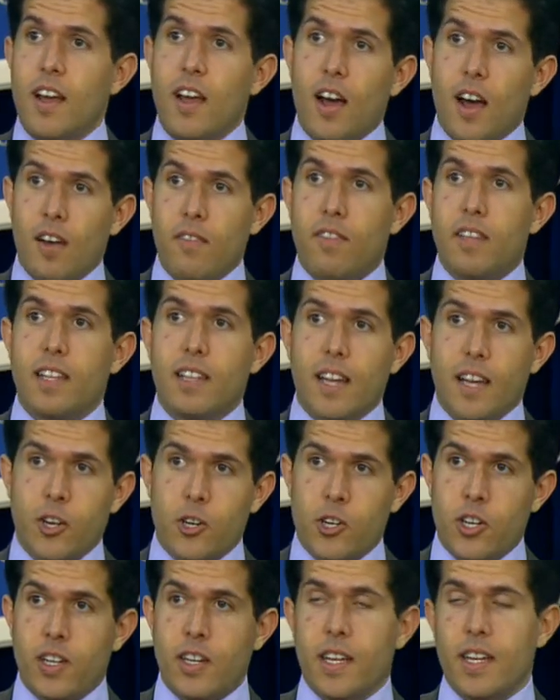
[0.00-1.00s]
of the
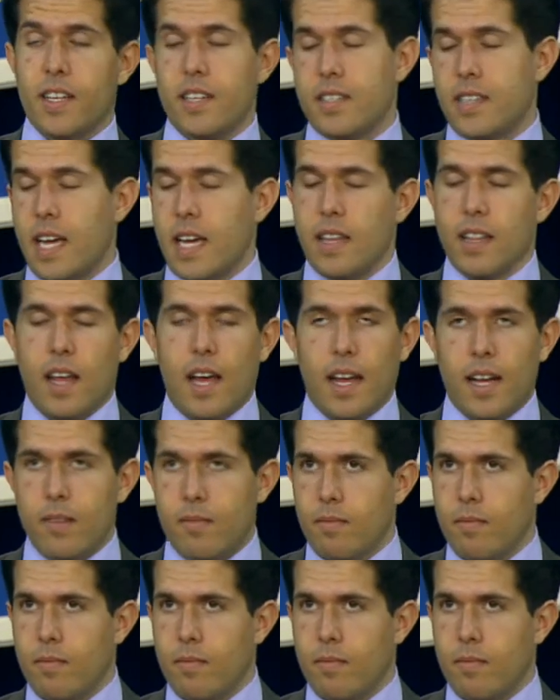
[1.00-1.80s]
election in a state like